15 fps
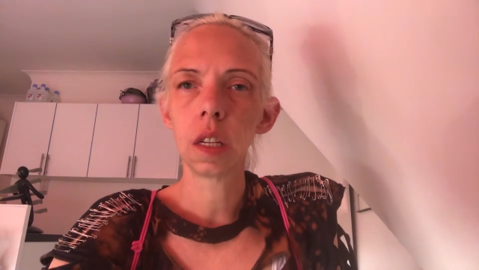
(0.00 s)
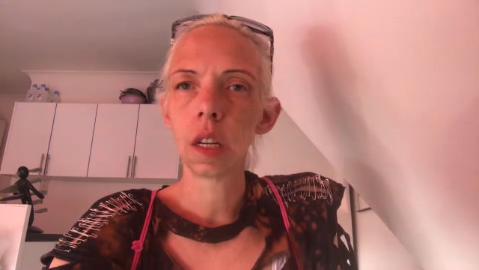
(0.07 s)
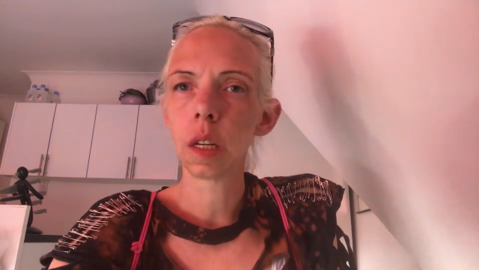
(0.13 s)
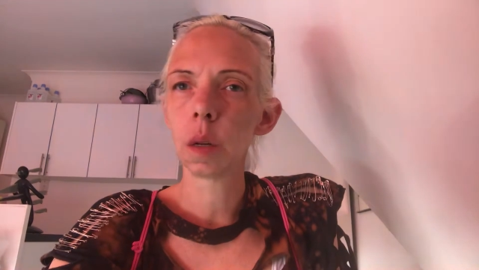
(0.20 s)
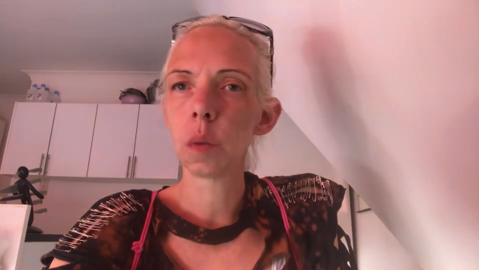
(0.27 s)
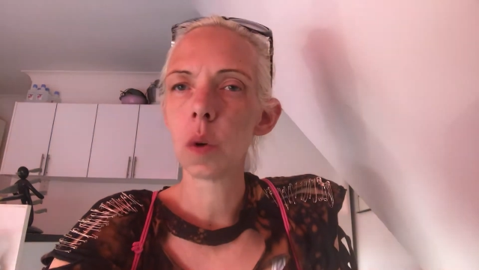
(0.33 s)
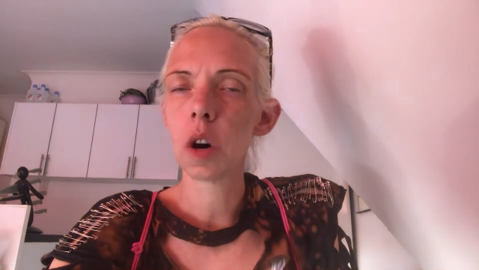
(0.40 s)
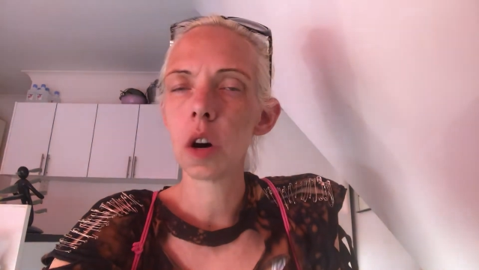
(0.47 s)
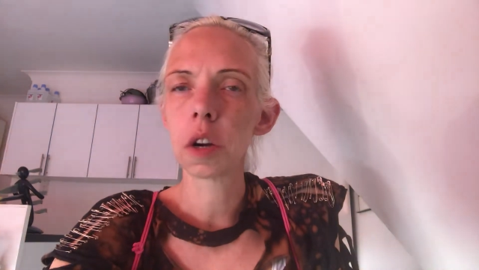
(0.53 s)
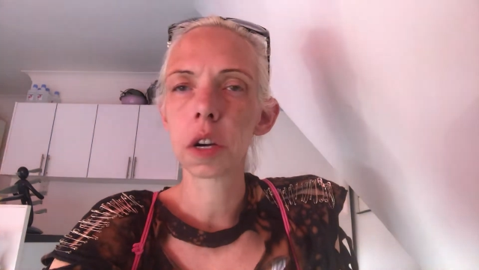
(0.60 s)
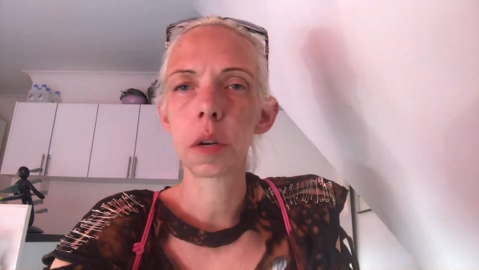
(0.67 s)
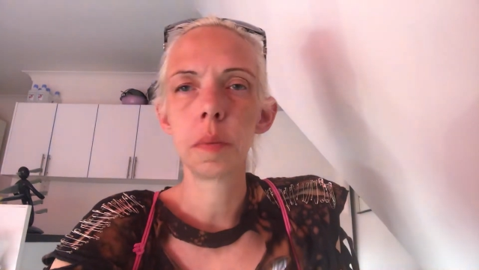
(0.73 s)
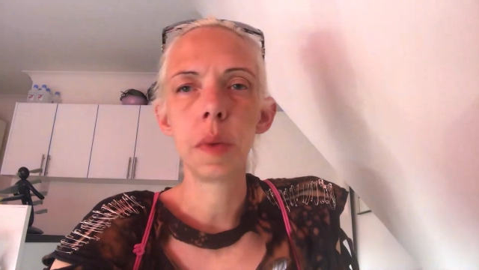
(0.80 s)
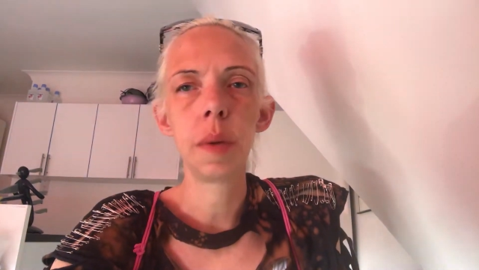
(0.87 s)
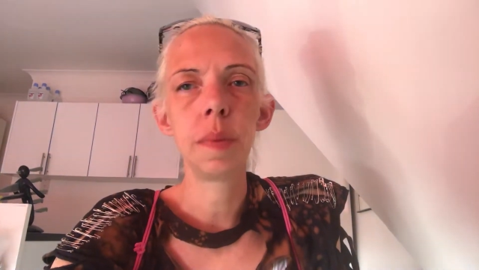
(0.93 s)
a little walk,
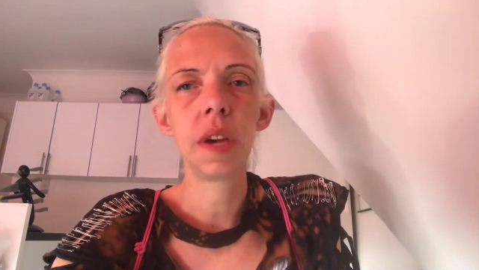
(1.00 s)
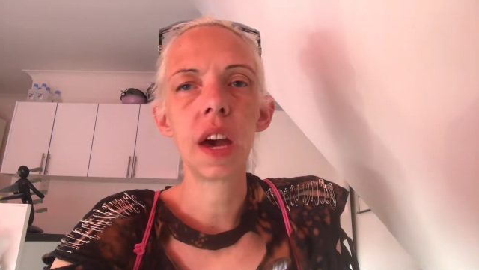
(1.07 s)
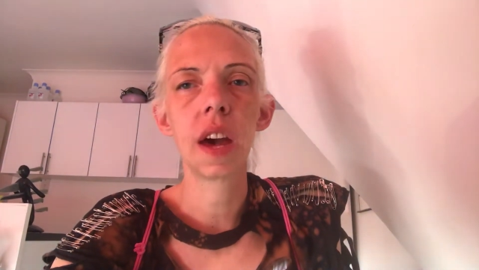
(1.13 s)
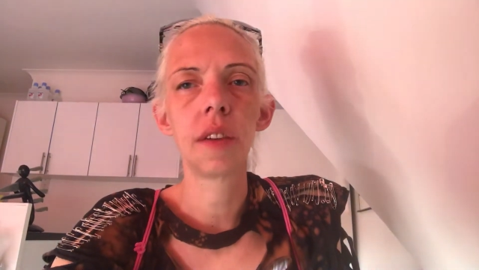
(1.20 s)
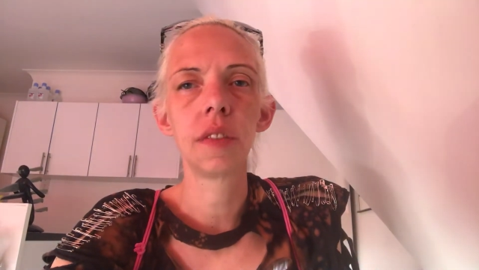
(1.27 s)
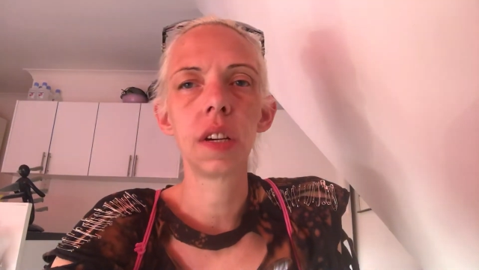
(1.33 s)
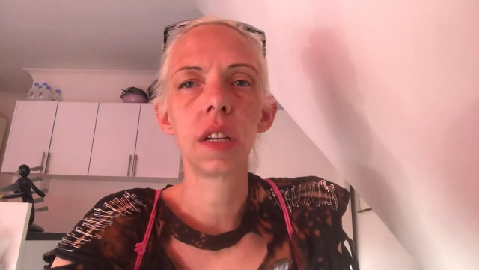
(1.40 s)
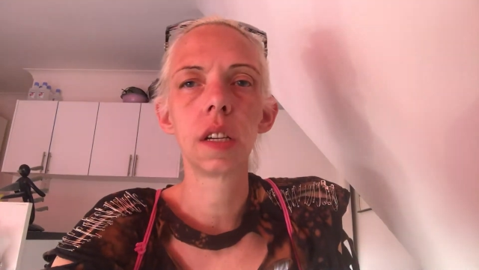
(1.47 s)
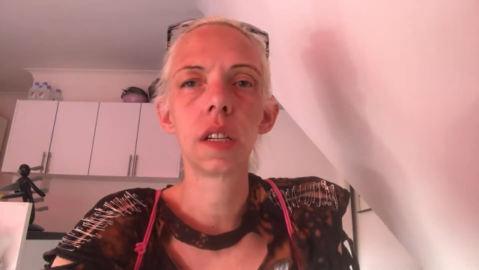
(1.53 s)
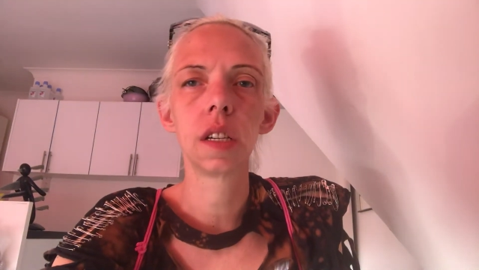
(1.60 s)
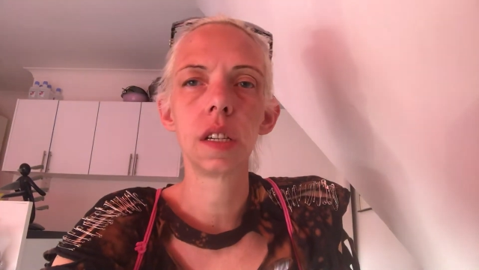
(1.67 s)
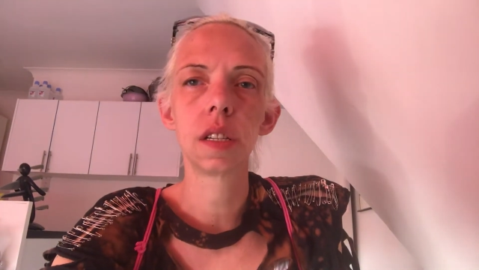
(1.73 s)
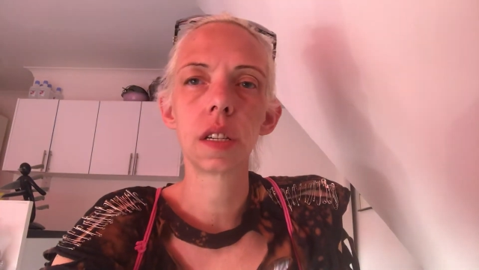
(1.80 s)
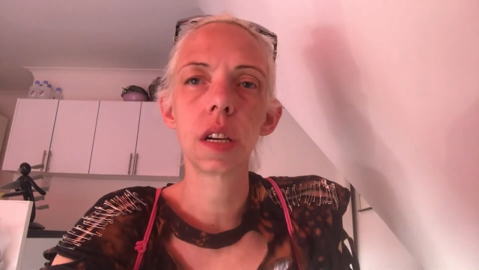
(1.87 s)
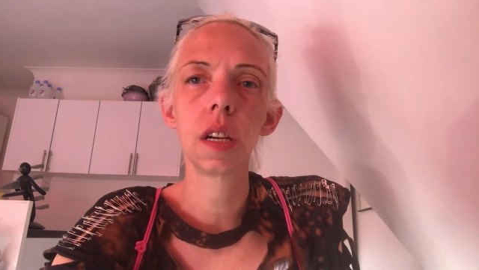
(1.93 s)
maybe having a
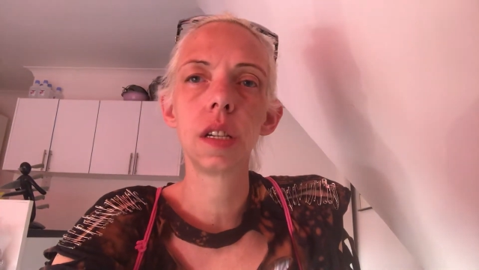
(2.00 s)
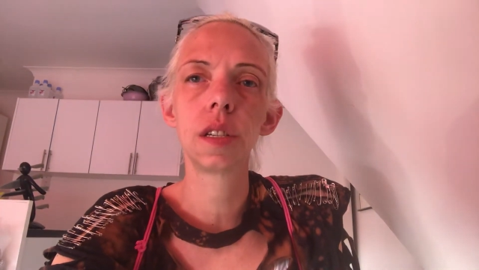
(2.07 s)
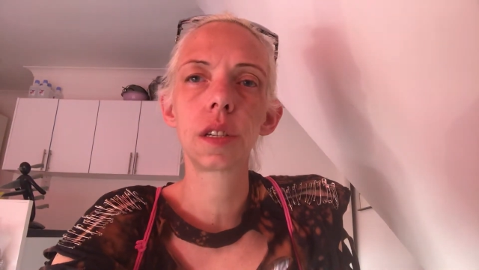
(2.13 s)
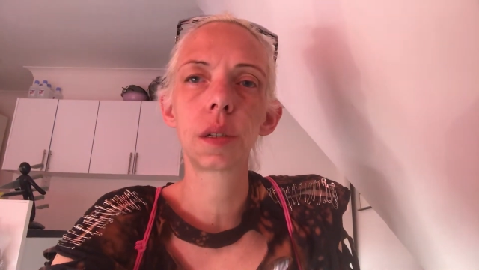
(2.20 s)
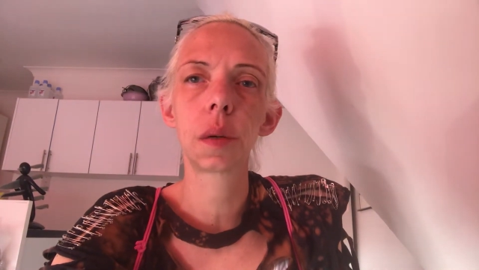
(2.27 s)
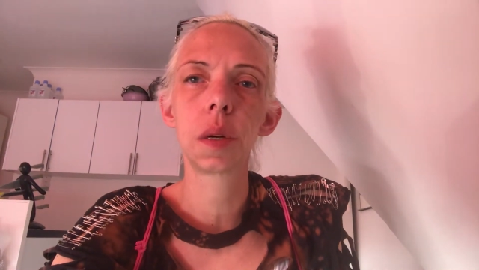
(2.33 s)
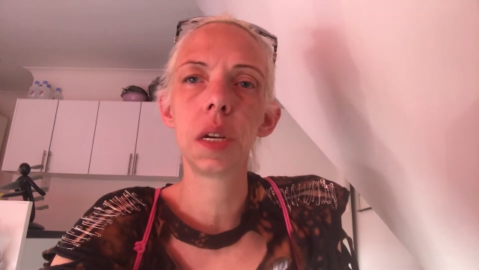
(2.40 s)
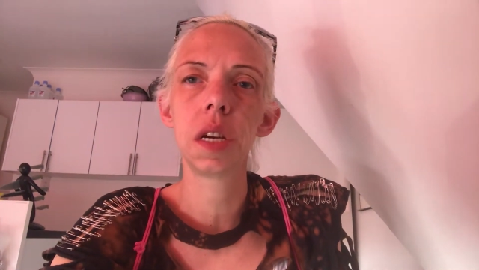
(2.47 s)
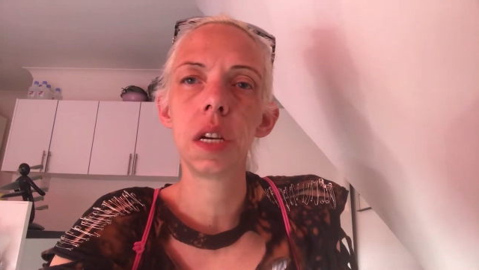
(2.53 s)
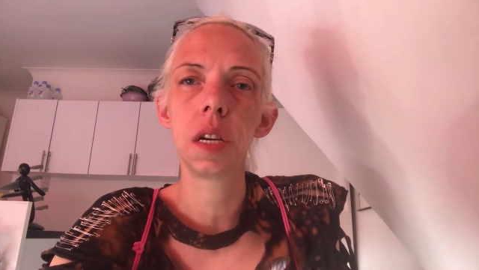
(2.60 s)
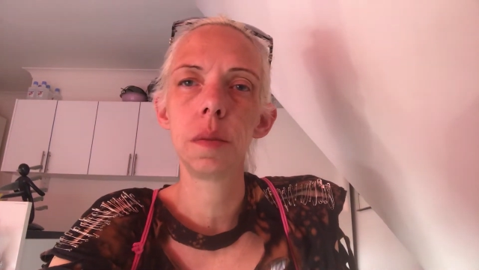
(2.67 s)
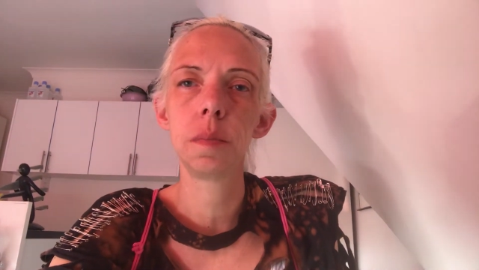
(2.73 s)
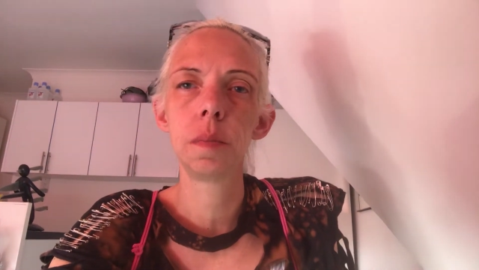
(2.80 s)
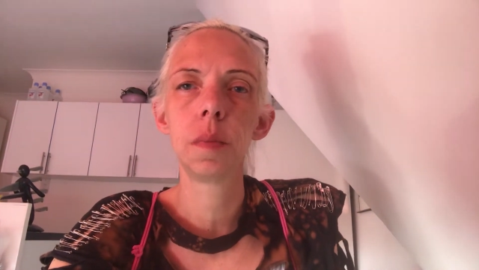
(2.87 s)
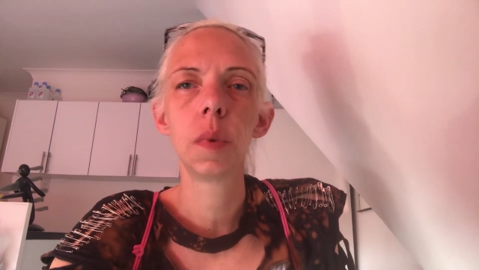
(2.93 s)
nice ice
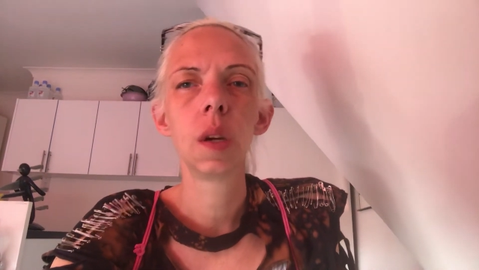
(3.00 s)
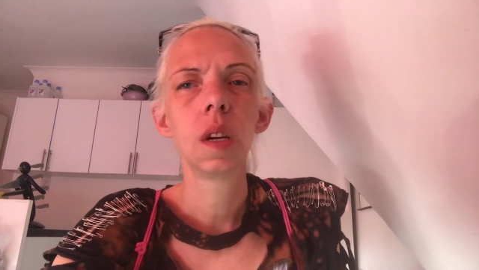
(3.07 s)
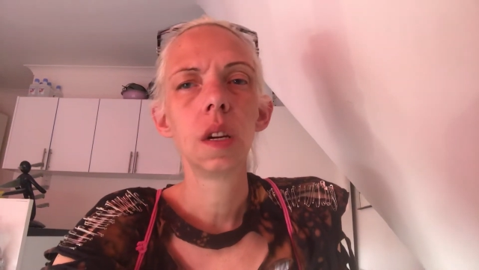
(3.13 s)
cream,